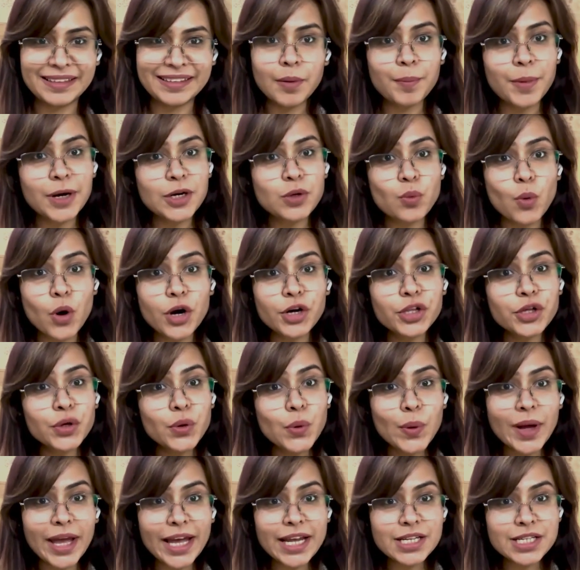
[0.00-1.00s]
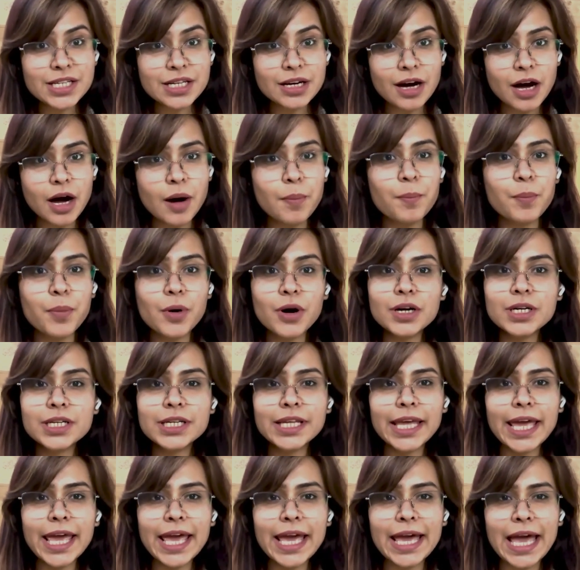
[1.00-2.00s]
But what do you get? A burnt
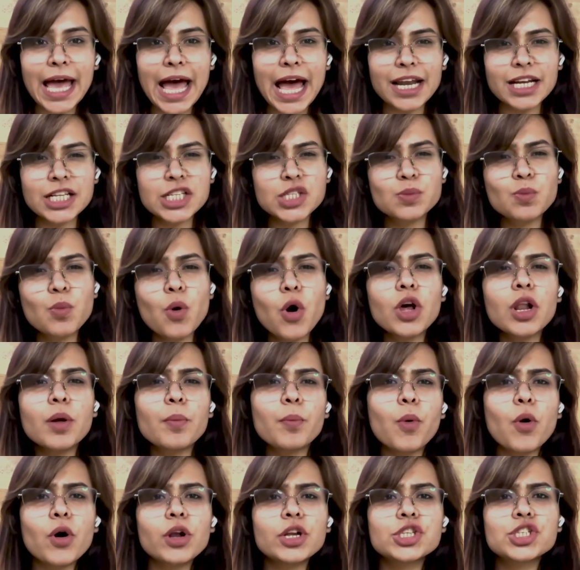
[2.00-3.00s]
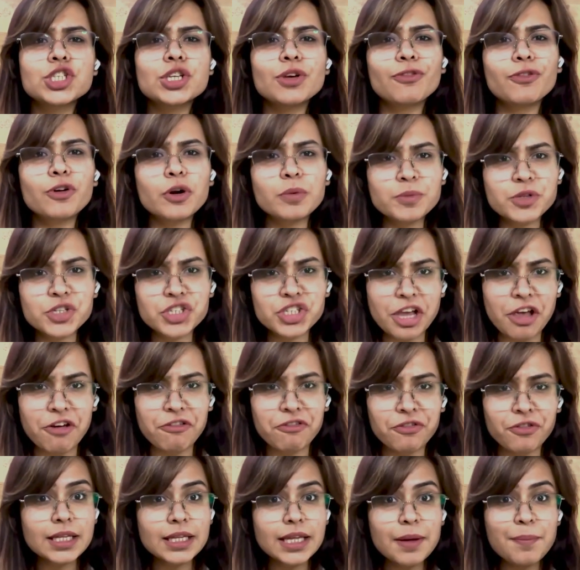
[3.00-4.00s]
cake and a small apology from chef.
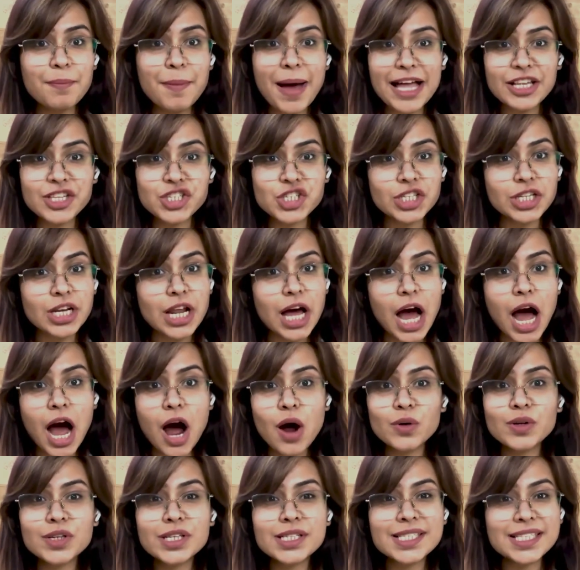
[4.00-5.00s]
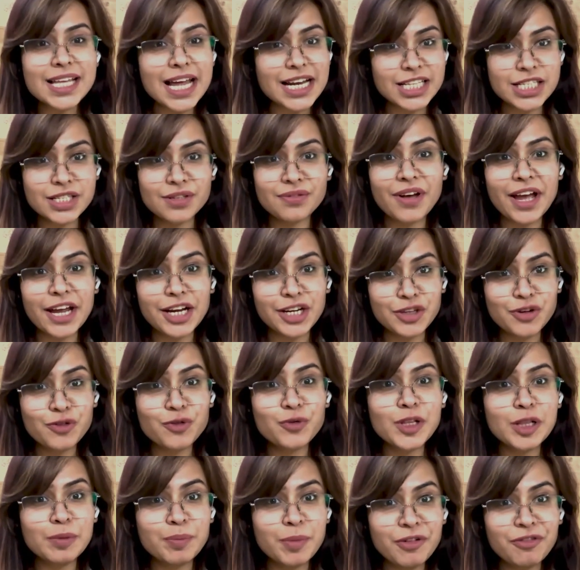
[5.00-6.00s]
Imagine how dissatisfied you
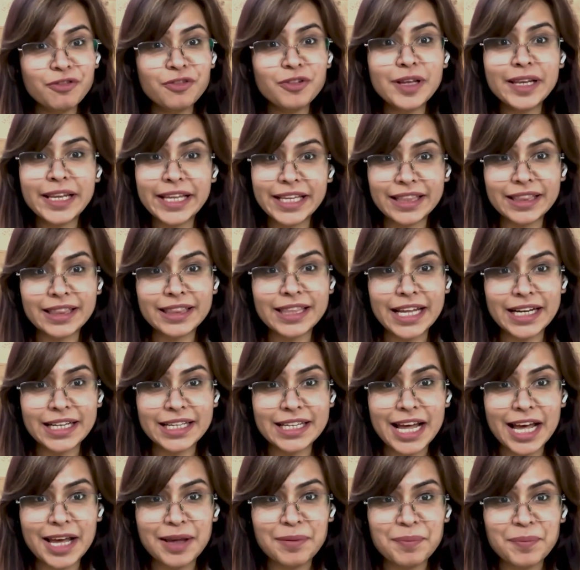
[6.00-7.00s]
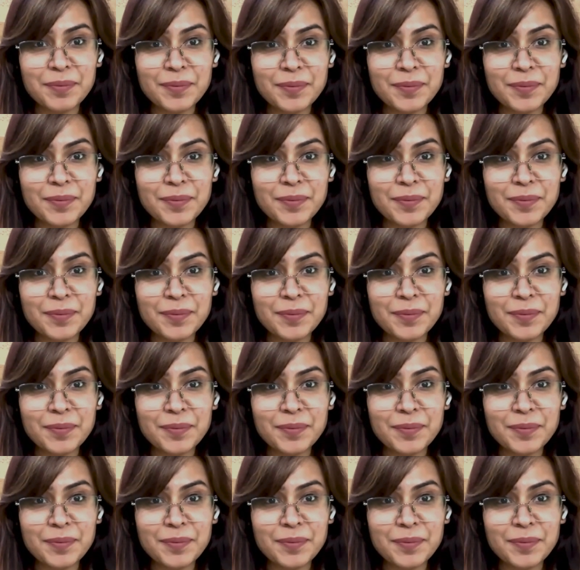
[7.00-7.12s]
will be feeling that time.